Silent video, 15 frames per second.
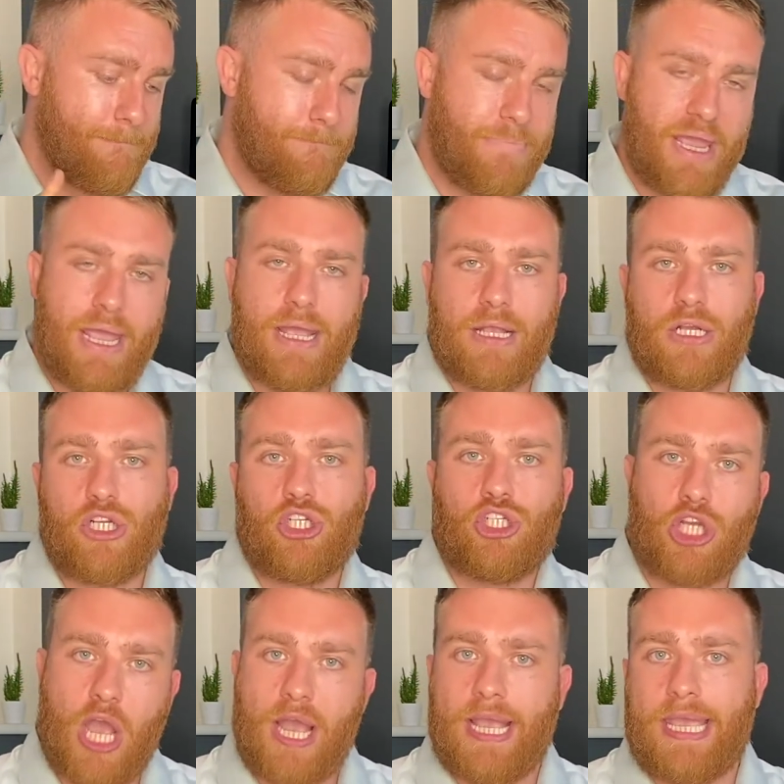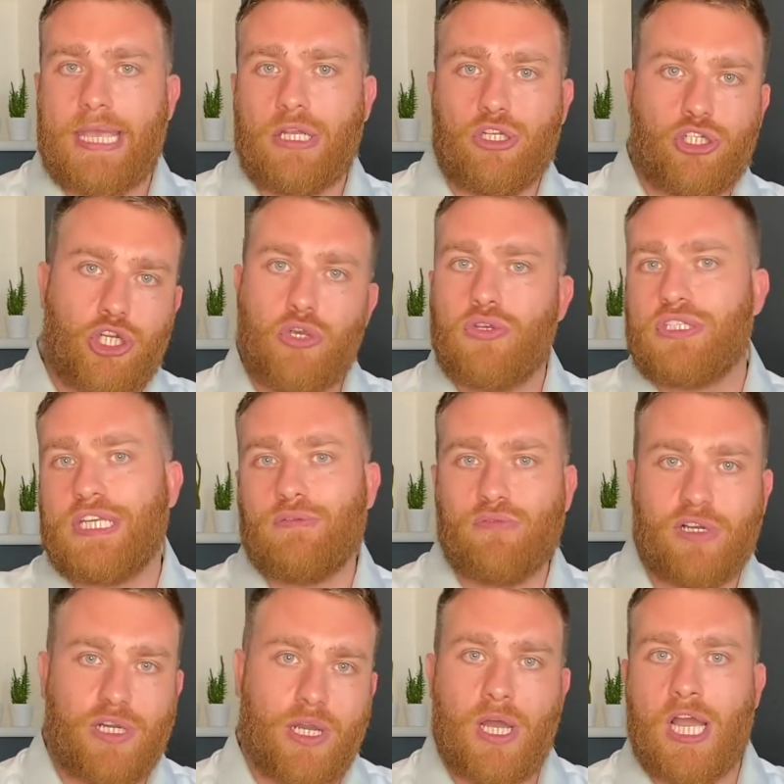big, chunky, juicy,
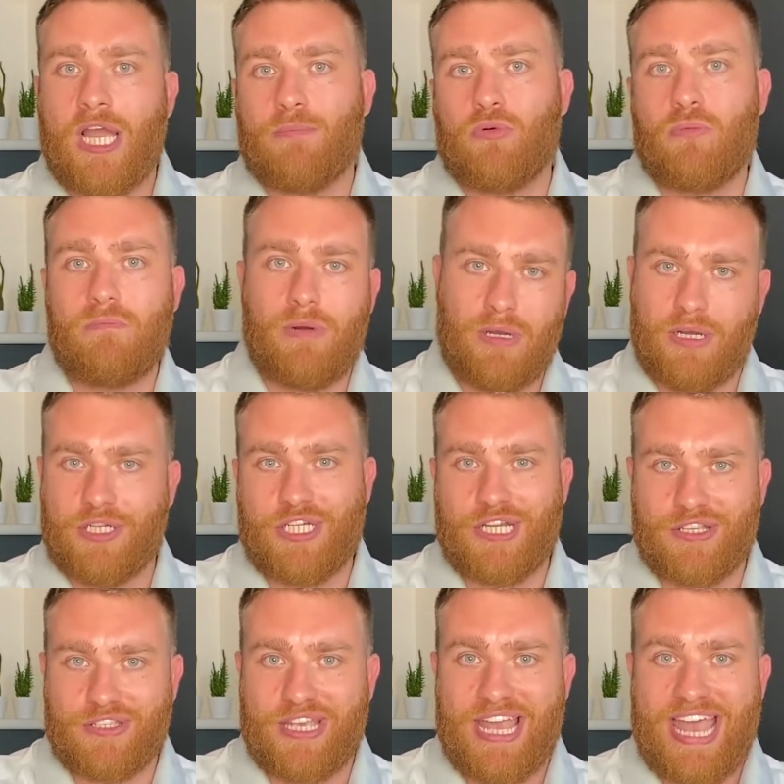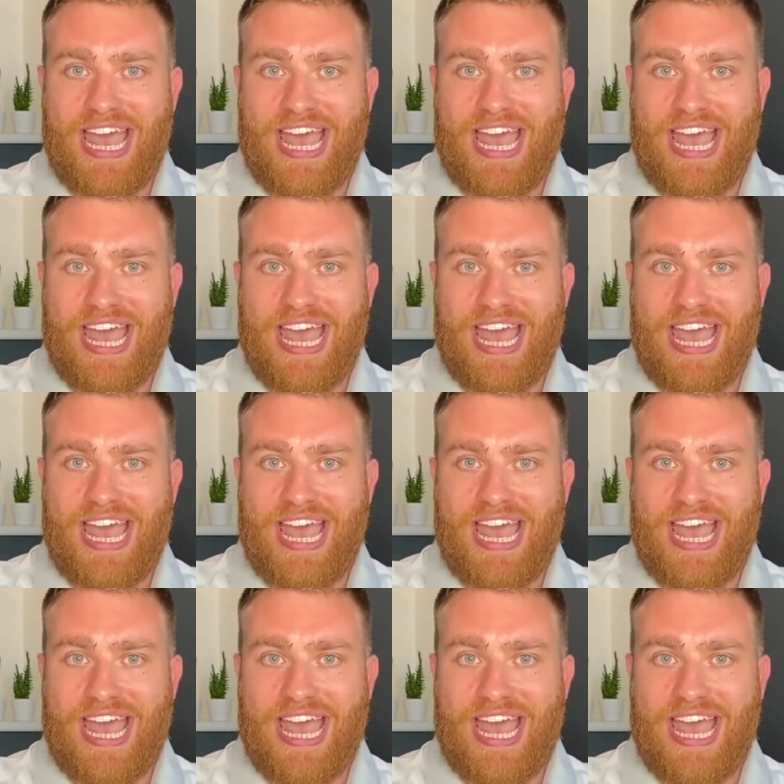reliable margins